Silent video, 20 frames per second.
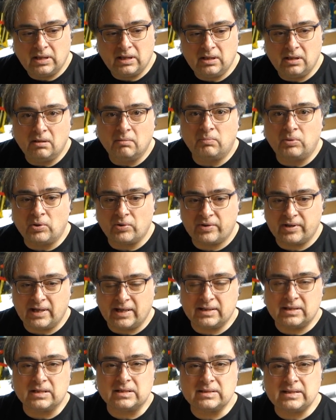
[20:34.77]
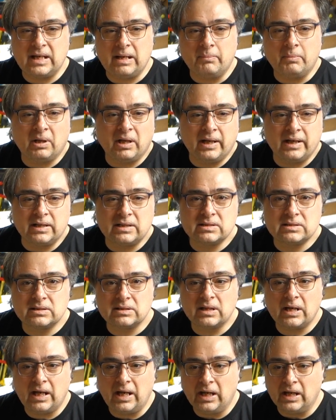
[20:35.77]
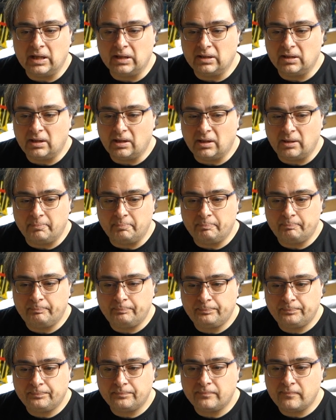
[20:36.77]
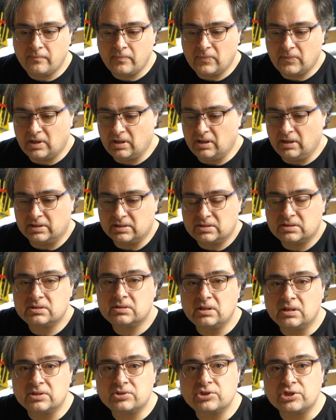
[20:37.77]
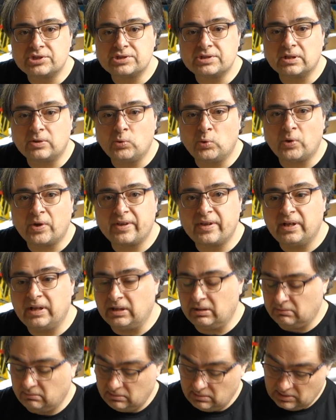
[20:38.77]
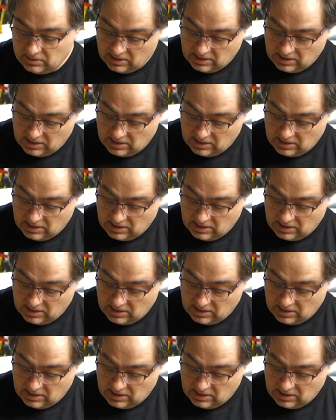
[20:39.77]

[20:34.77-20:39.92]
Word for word: You both got the same likes, and it's just a cool thing.